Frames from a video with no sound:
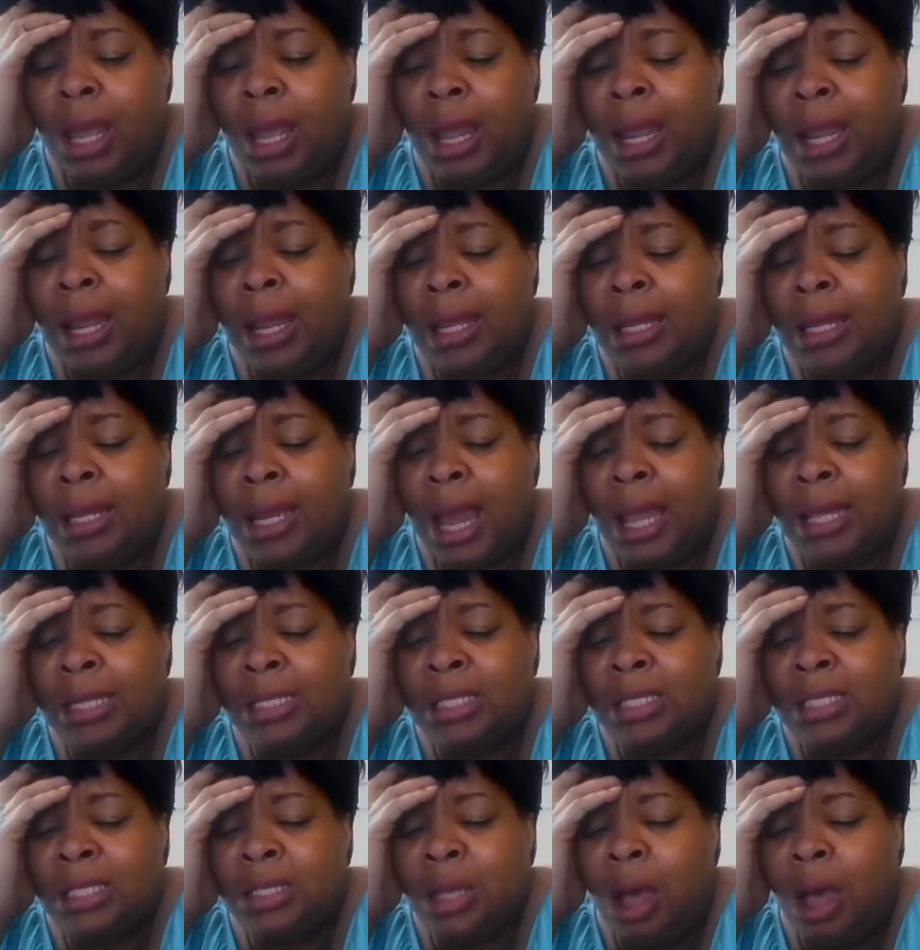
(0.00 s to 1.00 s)
And I
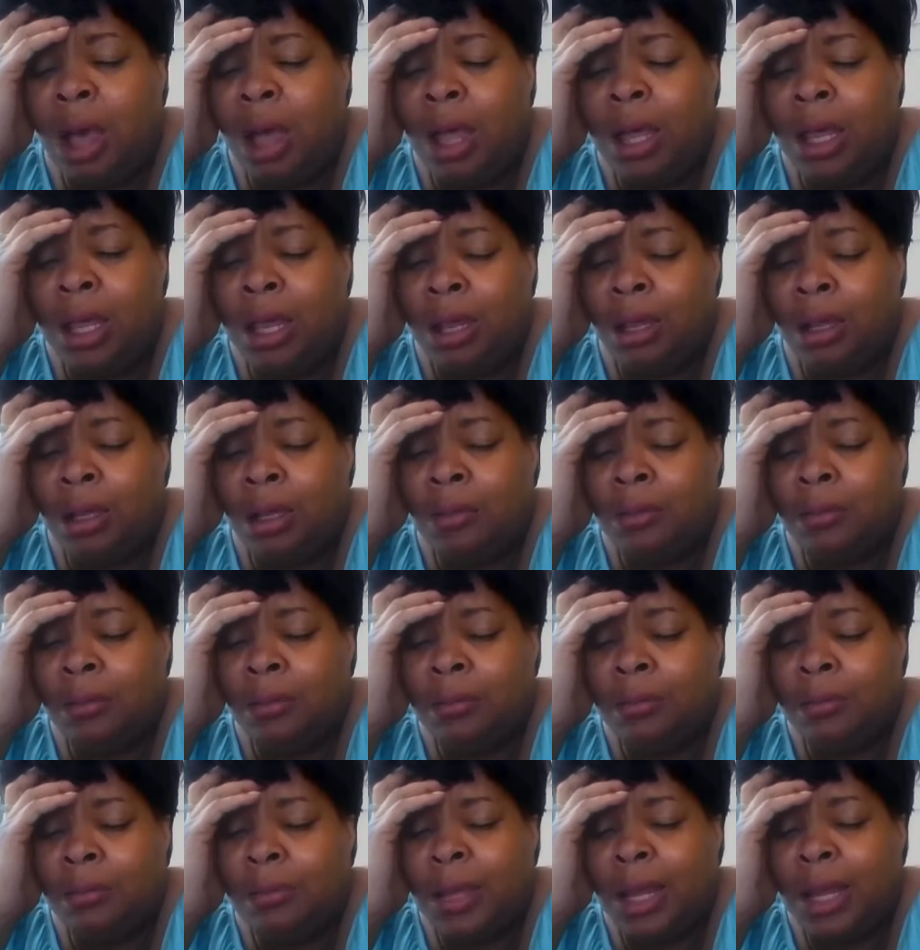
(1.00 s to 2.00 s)
saw him.
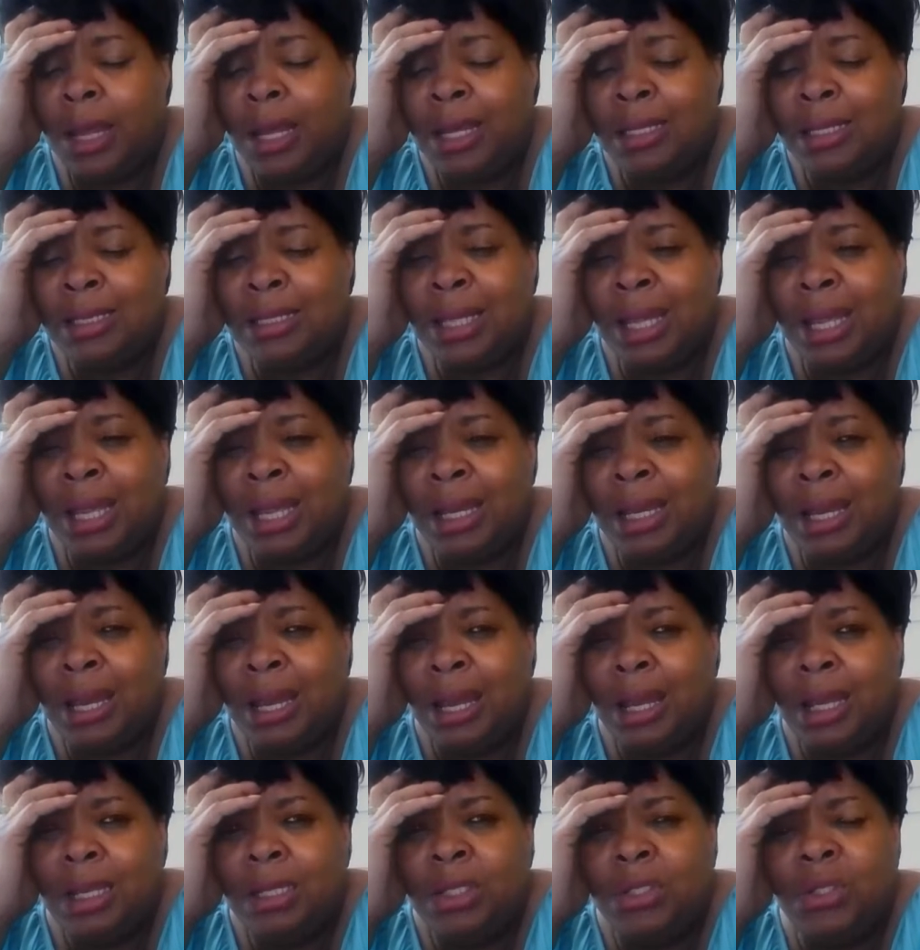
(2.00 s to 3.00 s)
And he said,
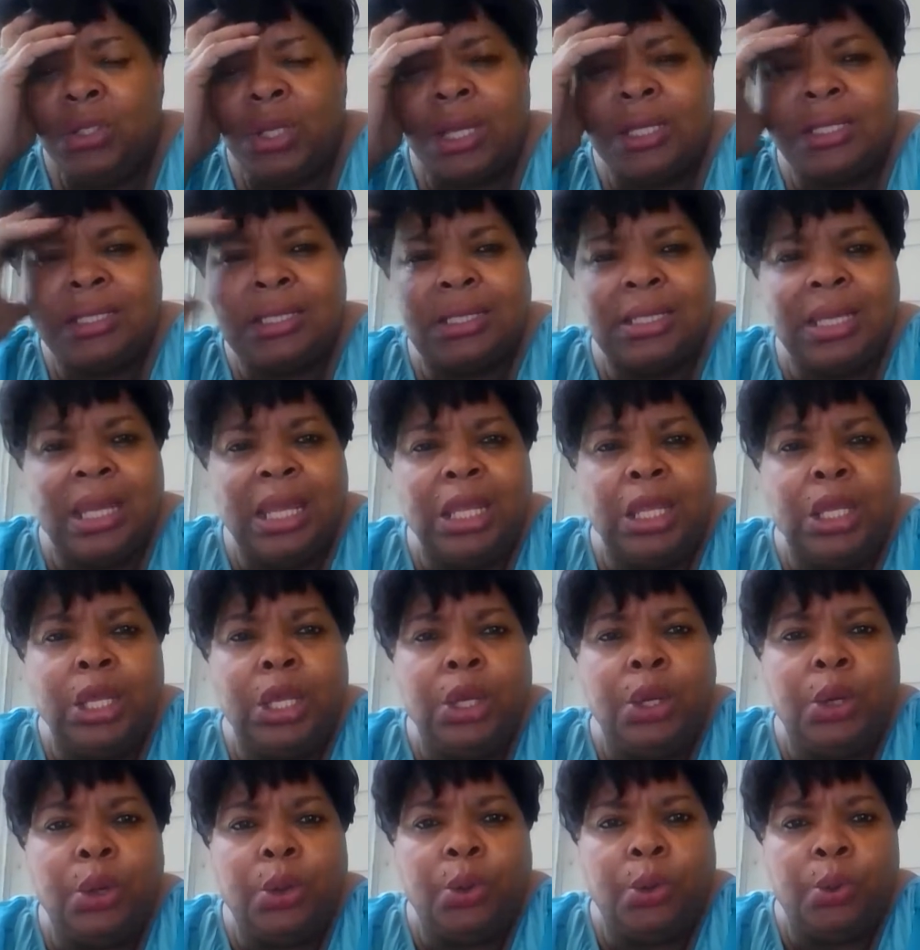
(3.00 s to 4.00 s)
just sing
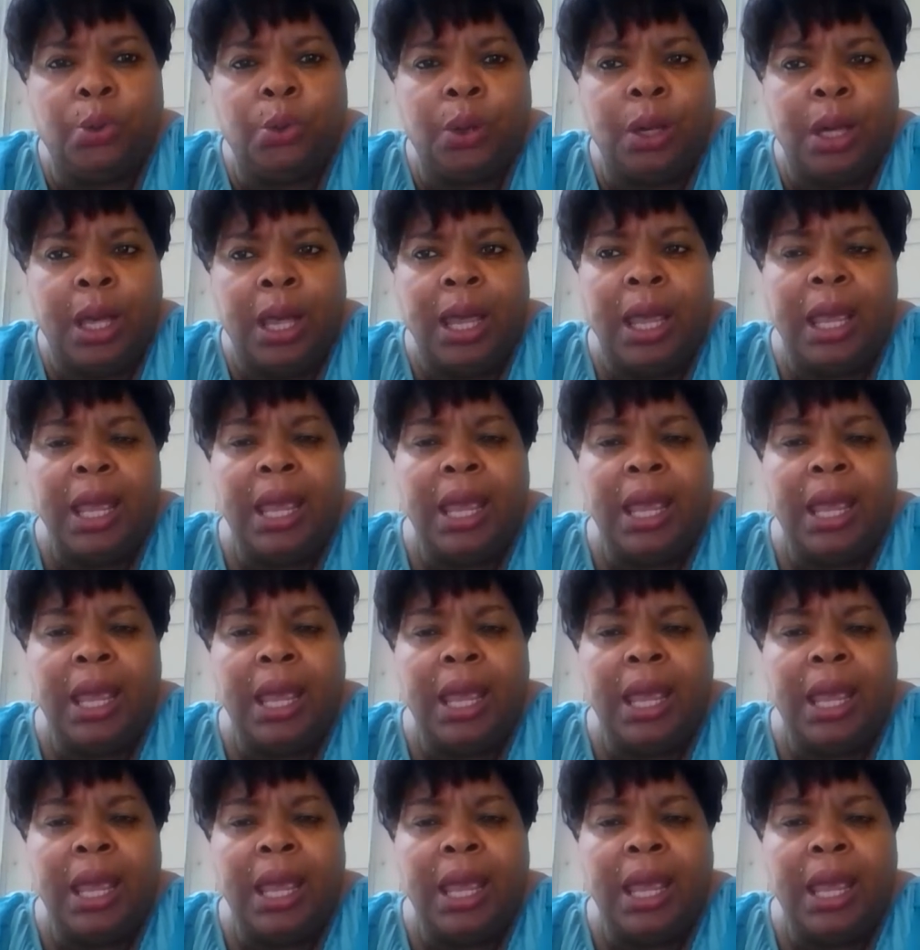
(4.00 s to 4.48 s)
Hugh.